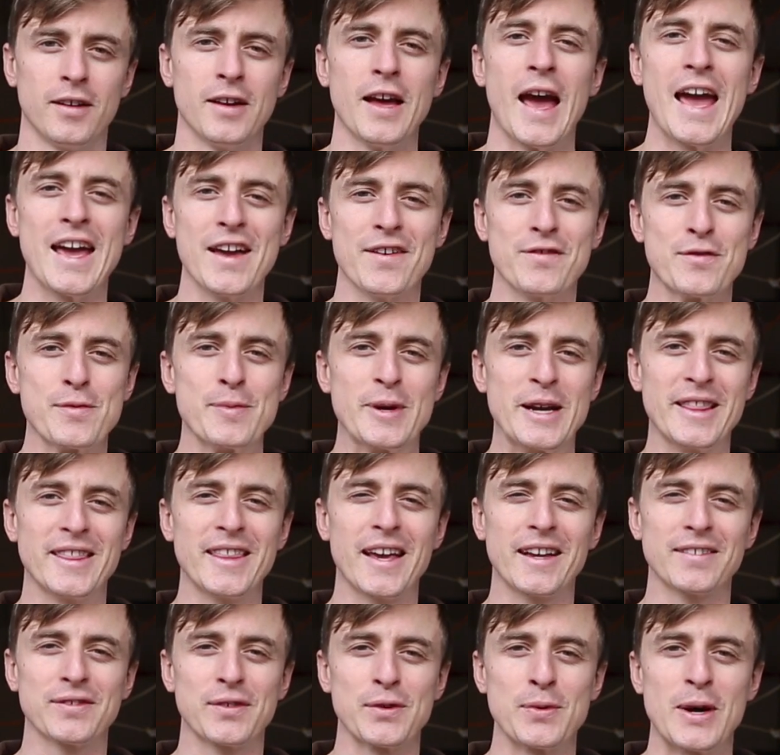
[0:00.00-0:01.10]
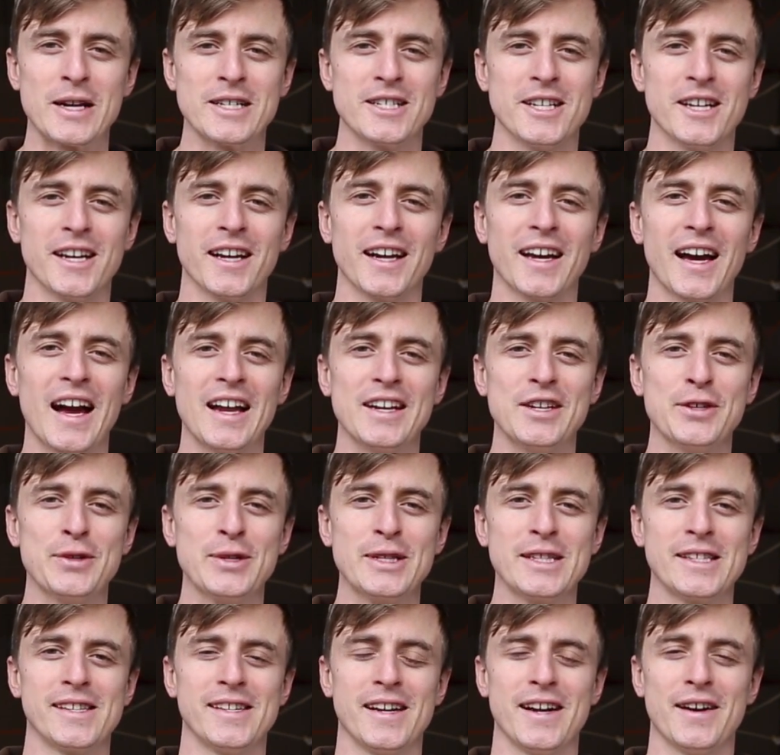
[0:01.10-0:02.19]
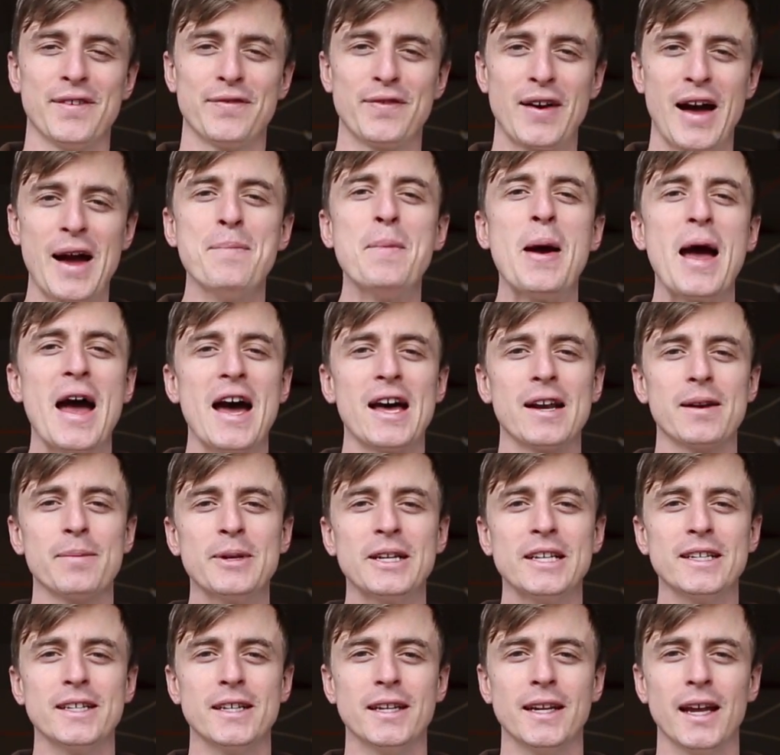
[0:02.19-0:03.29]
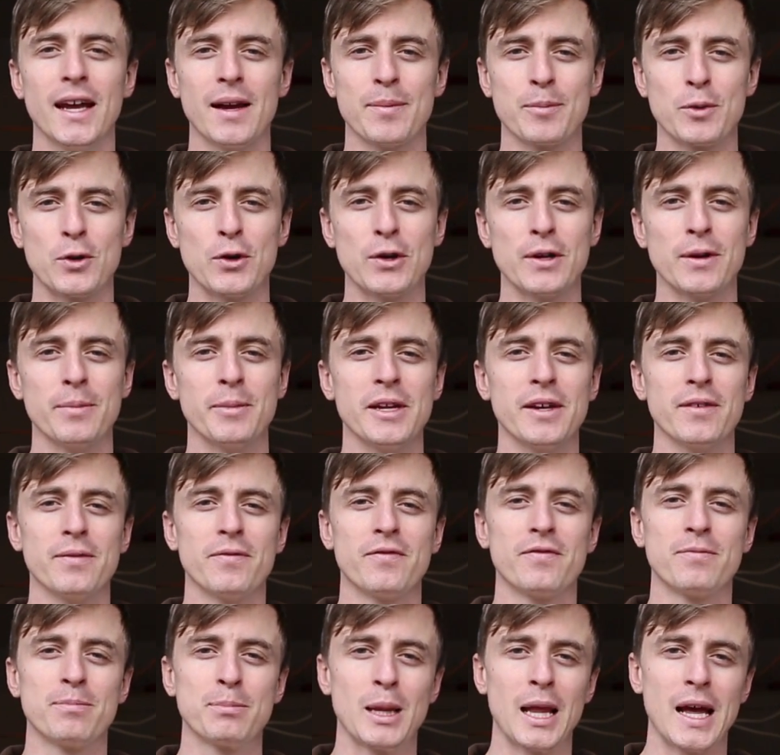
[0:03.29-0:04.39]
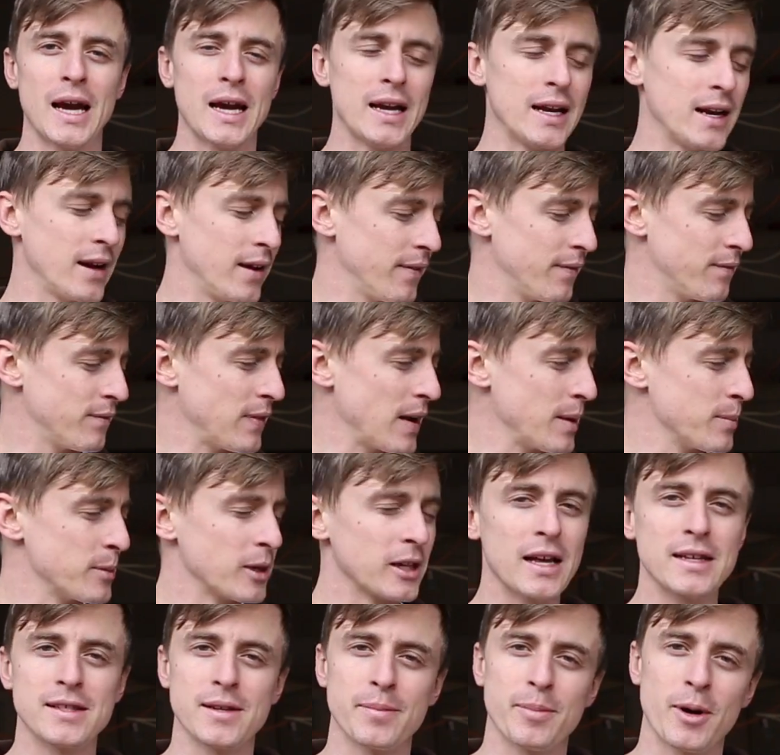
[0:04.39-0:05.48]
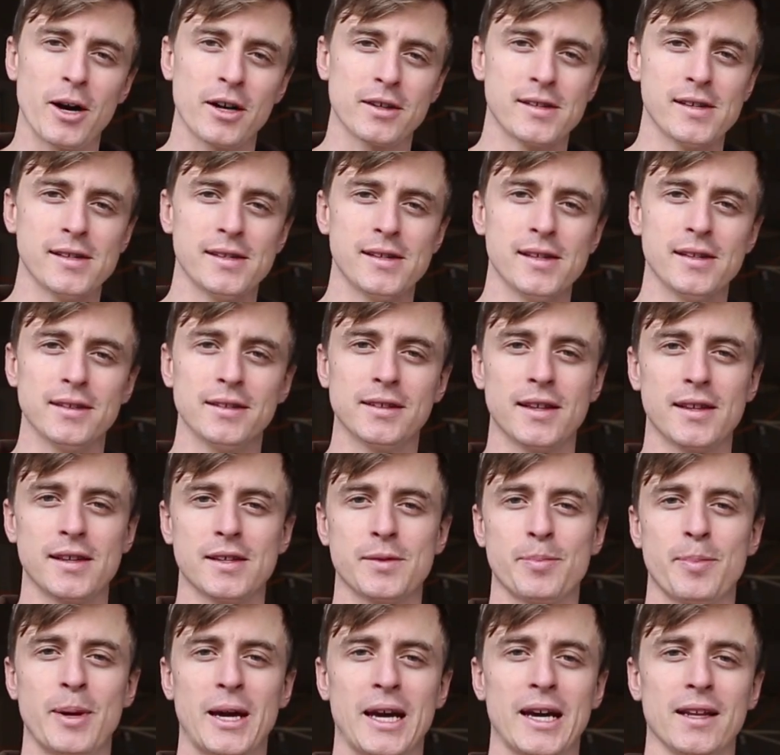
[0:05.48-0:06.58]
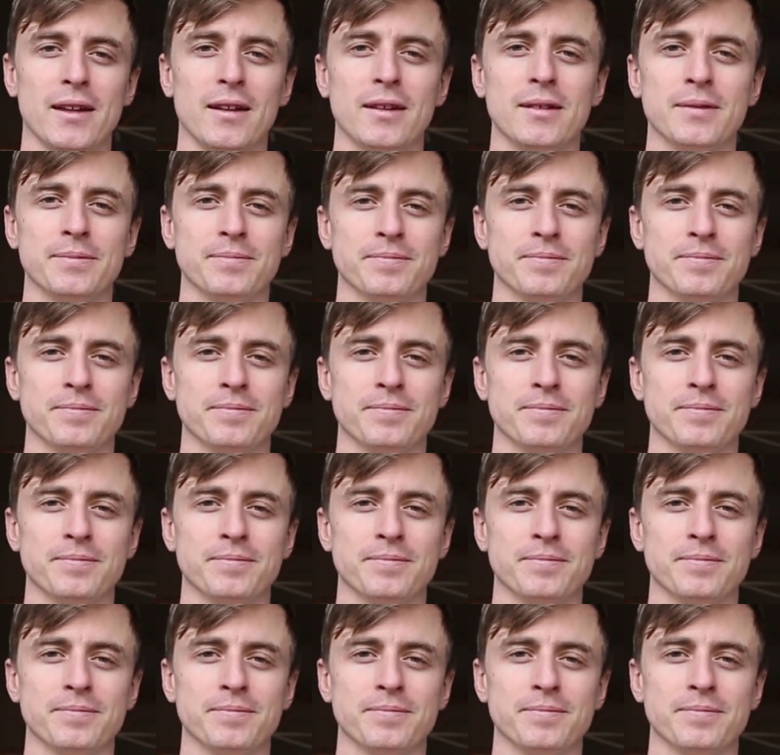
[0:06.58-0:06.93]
Hey everybody, thanks for watching A Guy Doing Stuff. I'm Adam and today I'm going to be applying a fiberglass epoxy seal to this paddle.